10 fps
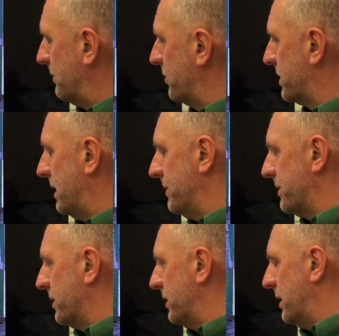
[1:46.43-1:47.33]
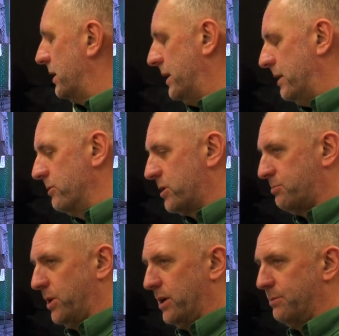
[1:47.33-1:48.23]
doubles up as a load
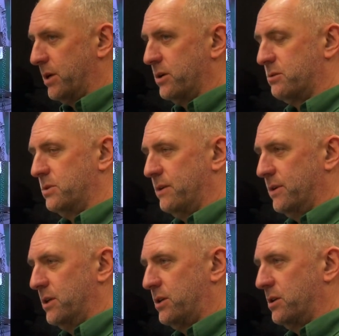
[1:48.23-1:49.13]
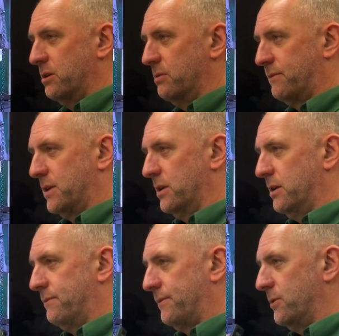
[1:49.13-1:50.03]
spreader because we have an issue with
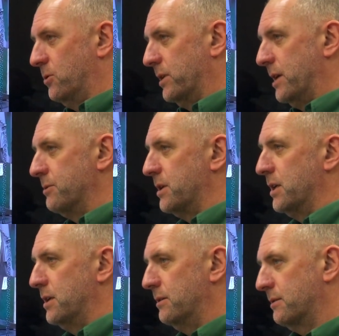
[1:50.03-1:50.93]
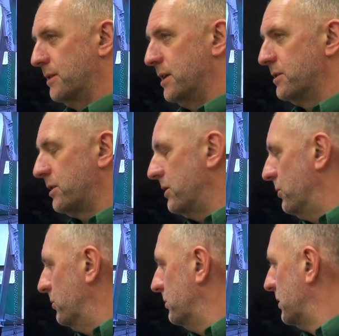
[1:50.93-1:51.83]
the floor loading in Hinsey
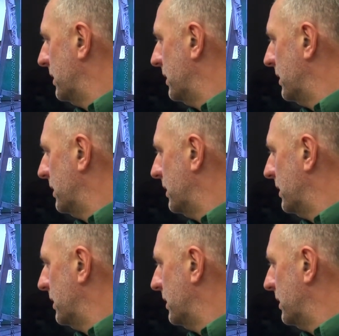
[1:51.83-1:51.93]
Hall.